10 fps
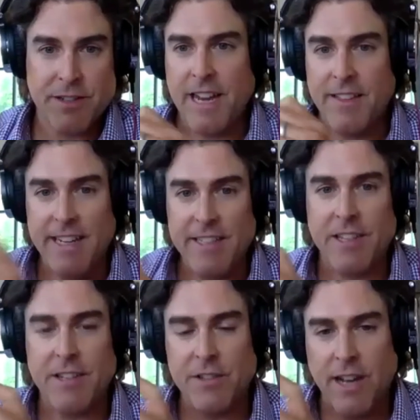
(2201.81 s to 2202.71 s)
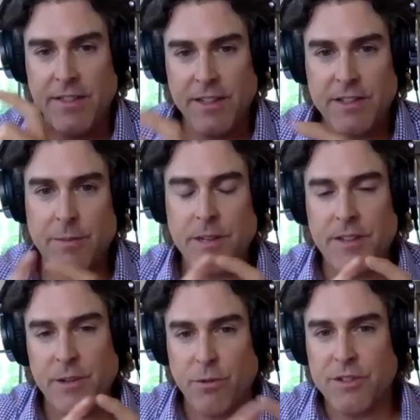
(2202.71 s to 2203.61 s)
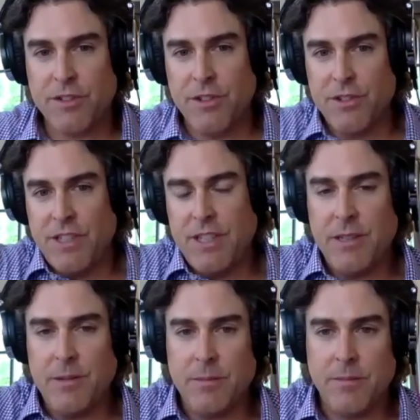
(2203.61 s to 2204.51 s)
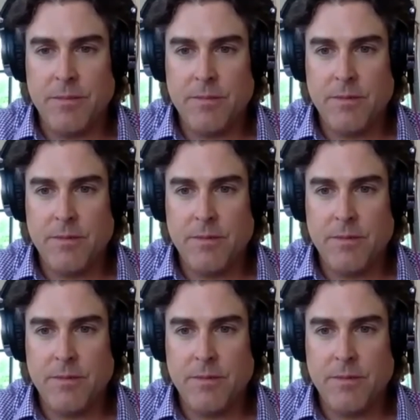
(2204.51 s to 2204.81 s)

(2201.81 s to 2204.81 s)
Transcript: And then he says, I think somebody that works on your team,